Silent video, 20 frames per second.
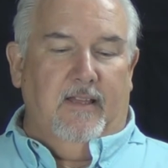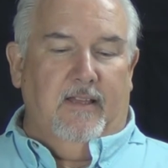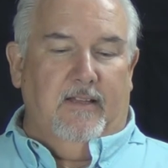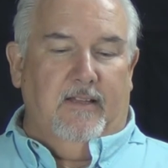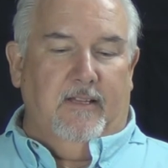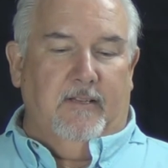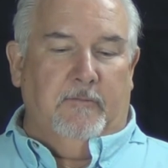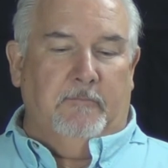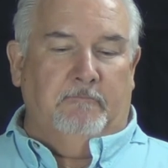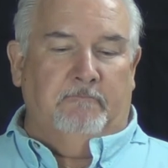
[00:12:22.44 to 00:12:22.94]

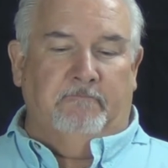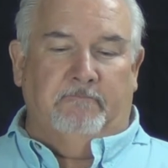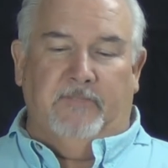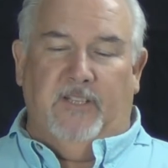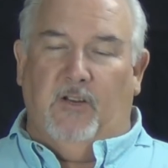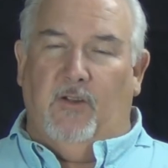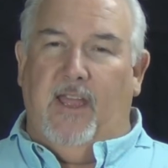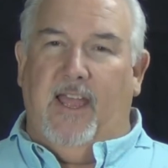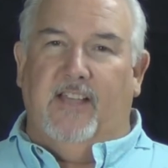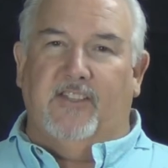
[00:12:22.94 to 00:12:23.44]

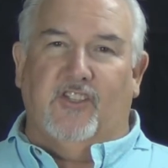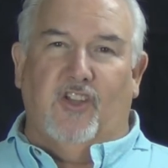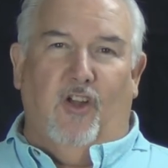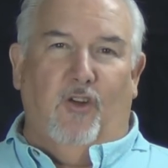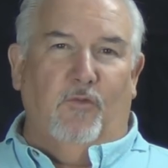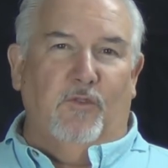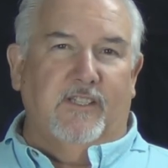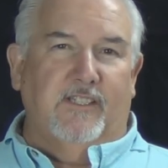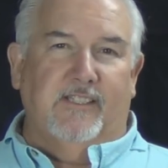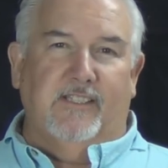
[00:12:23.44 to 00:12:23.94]
as
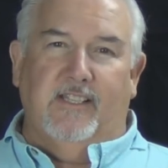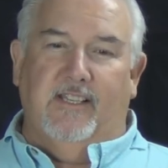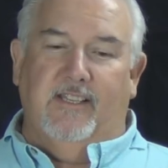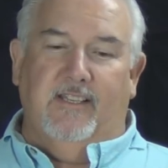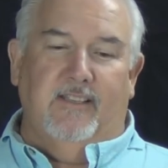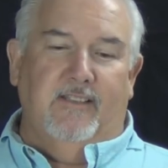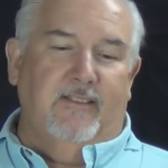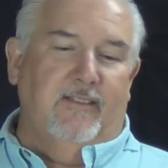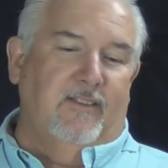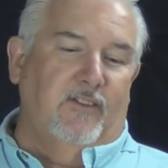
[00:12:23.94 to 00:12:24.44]
always,
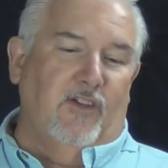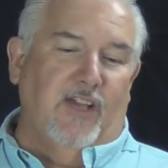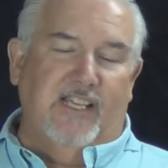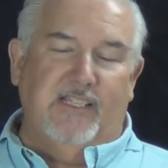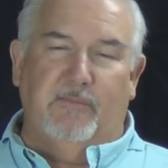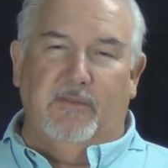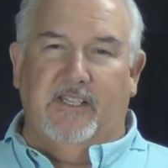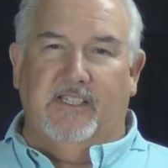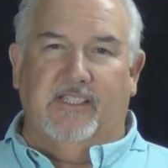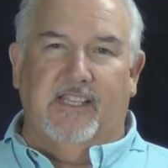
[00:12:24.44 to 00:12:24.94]
you
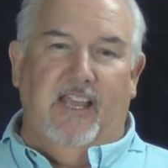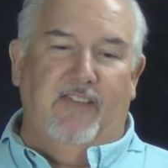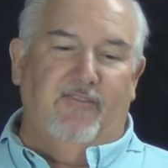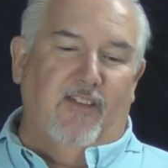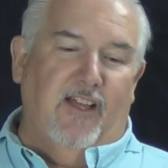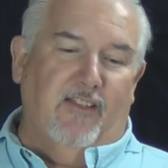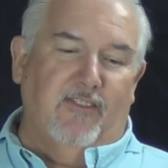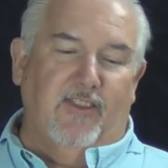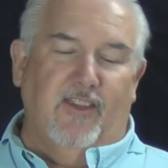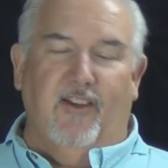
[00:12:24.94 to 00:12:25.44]
guys be safe
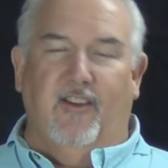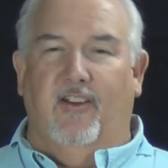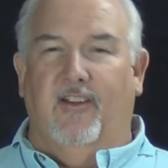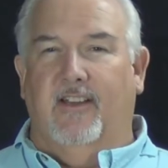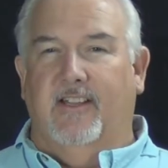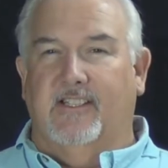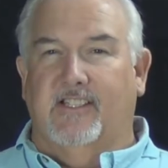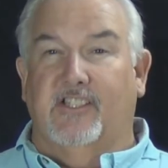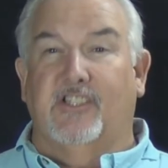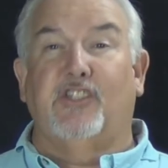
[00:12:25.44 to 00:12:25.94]
out there.
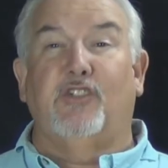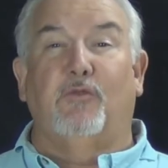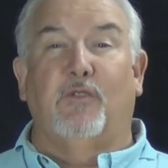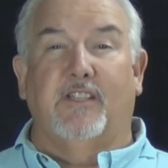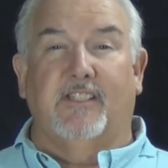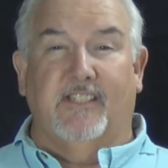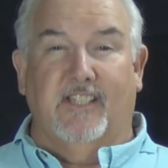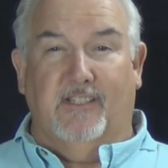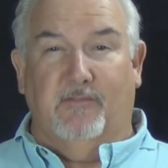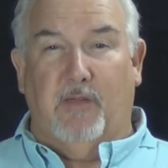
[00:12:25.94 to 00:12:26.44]
And this is
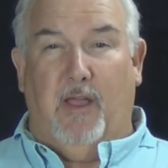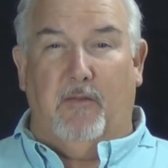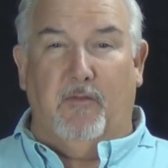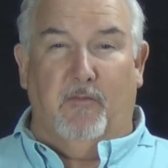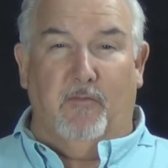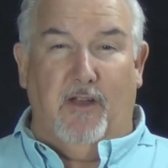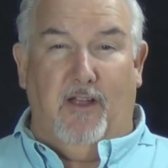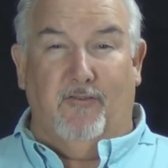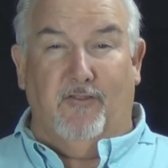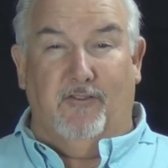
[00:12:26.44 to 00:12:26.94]
216 Papa
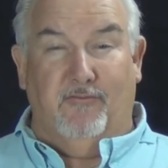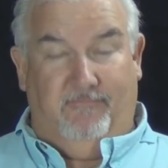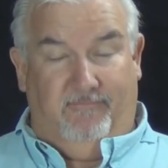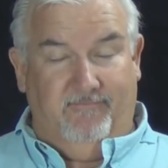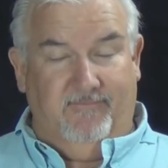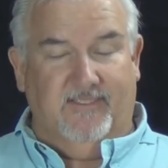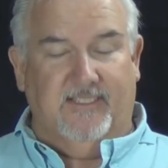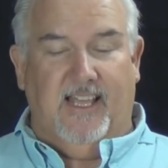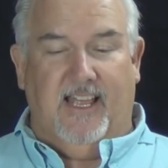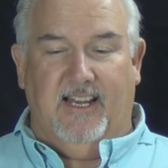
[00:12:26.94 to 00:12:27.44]
Bravo
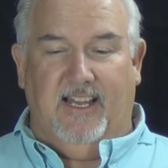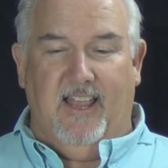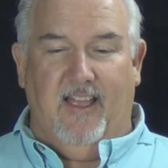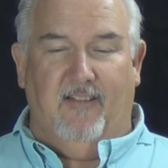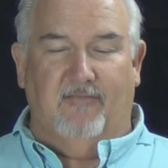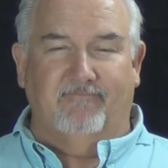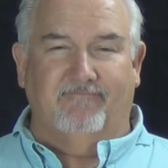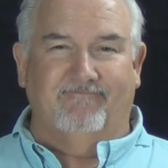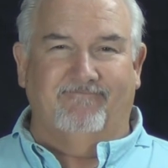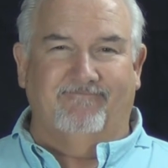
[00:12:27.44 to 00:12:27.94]
signing
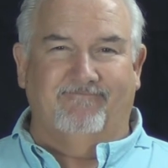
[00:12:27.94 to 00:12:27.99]
out.